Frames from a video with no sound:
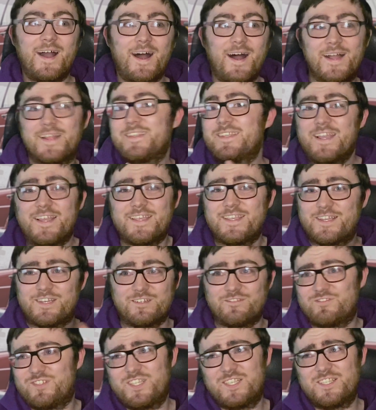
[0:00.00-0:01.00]
And yeah, you could
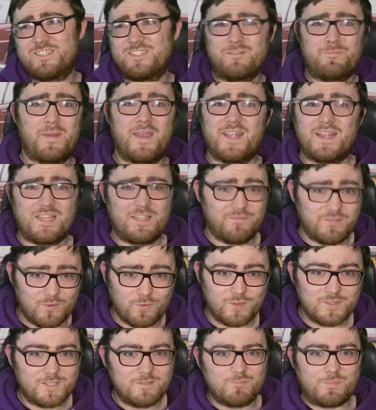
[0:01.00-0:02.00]
have changed the pedal if you
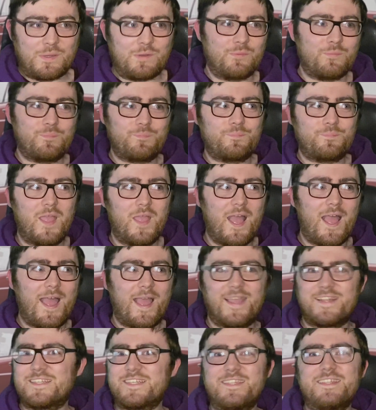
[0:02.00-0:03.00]
wanted, but
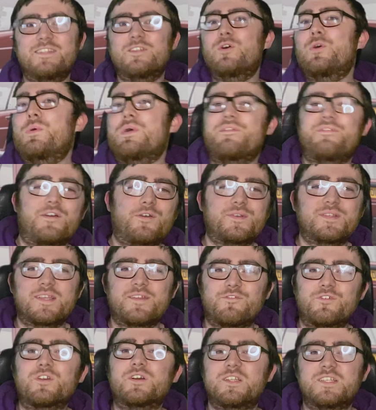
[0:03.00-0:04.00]
I didn't know if I was
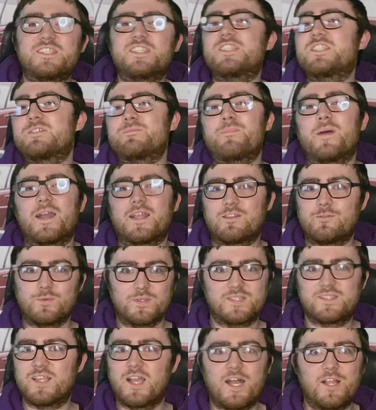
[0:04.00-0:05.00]
ever going to change it back to a
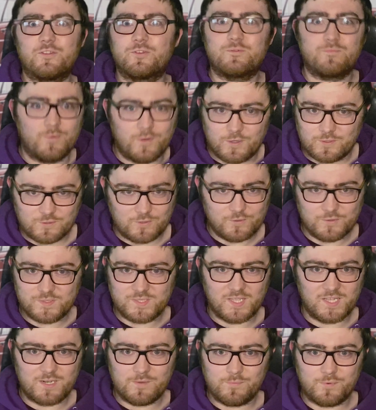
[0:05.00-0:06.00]
standard Mark II
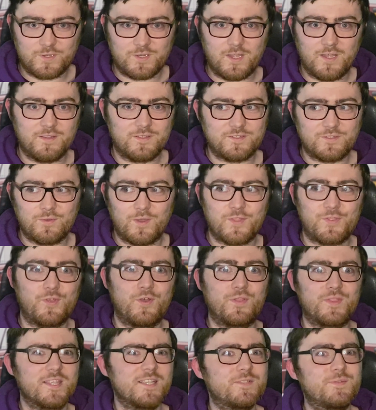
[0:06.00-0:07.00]
setup or not, so I
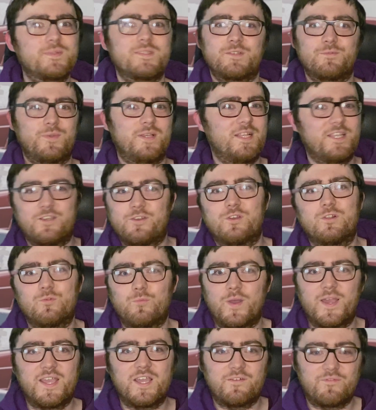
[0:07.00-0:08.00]
thought this was a really cool
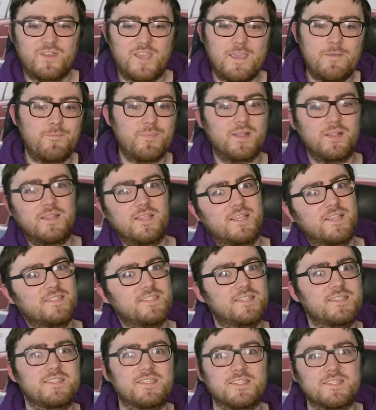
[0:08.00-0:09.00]
way of keeping the
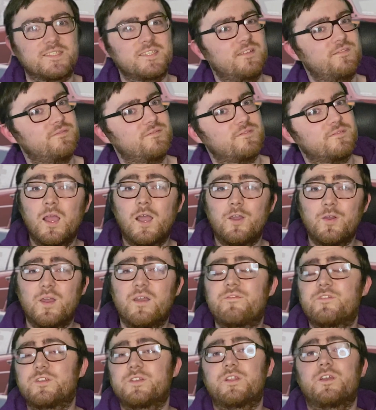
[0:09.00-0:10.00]
existing stuff.
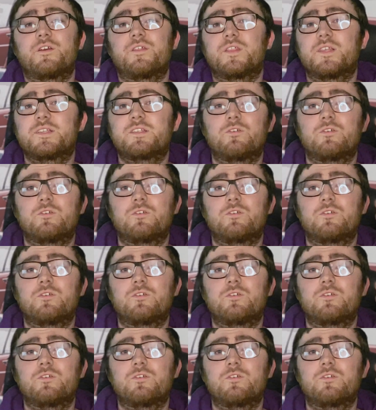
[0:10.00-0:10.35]
However, now this